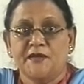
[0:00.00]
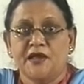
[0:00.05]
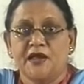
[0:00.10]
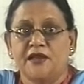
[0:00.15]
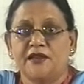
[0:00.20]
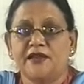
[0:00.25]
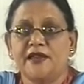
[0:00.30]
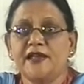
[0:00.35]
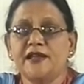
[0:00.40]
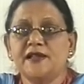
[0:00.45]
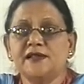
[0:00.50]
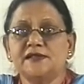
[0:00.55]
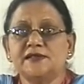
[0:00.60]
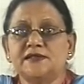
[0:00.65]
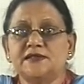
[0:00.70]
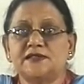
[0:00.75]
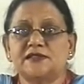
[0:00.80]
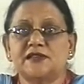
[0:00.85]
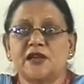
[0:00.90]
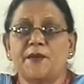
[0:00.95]
Neil's
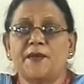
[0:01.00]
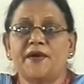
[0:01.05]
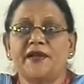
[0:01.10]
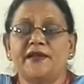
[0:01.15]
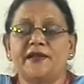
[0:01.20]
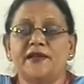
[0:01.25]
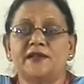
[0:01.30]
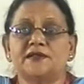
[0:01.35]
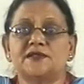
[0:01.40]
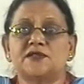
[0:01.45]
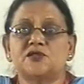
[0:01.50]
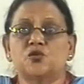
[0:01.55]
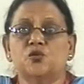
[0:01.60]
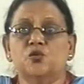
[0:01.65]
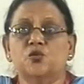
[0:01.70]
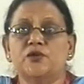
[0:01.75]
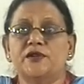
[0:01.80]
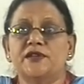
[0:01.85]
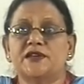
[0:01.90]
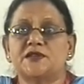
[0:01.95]
Summerhill
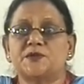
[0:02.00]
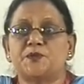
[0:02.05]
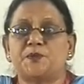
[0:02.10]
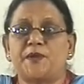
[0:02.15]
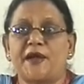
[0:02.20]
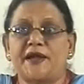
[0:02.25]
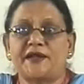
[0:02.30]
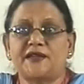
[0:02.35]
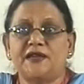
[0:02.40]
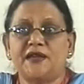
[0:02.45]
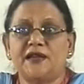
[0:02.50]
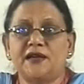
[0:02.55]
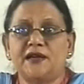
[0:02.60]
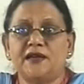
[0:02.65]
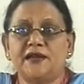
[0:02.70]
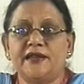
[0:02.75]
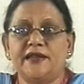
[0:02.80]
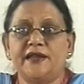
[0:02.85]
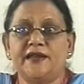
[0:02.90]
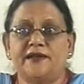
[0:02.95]
School is
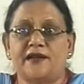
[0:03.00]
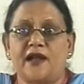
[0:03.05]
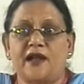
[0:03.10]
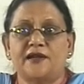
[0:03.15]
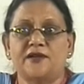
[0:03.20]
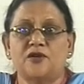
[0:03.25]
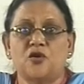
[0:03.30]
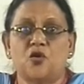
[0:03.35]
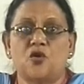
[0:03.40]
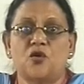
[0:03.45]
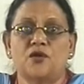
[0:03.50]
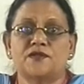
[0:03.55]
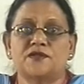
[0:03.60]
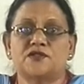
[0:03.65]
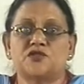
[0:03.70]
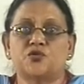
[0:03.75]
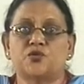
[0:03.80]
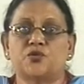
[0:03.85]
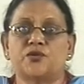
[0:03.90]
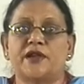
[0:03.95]
practically run on
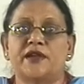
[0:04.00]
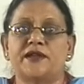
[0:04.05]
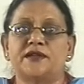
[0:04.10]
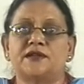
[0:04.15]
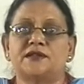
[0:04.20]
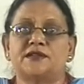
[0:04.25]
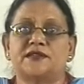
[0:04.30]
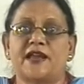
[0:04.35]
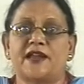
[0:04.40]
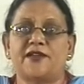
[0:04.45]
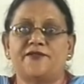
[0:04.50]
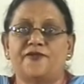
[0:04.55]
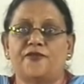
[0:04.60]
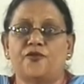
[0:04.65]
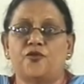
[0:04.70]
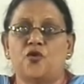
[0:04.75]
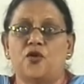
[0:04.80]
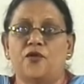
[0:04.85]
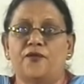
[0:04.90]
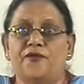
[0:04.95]
student
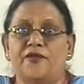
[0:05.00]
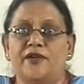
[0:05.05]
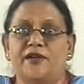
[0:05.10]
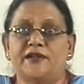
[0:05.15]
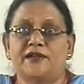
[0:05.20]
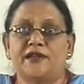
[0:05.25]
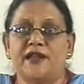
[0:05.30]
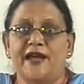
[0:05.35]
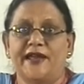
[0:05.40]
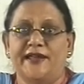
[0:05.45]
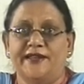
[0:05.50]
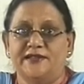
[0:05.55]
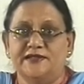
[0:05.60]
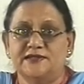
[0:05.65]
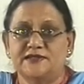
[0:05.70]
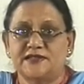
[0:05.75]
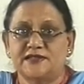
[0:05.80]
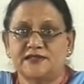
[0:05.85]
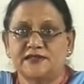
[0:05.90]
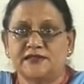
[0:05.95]
self-government
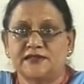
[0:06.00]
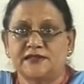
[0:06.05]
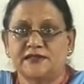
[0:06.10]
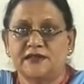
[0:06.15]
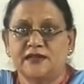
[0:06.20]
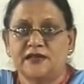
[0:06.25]
lines.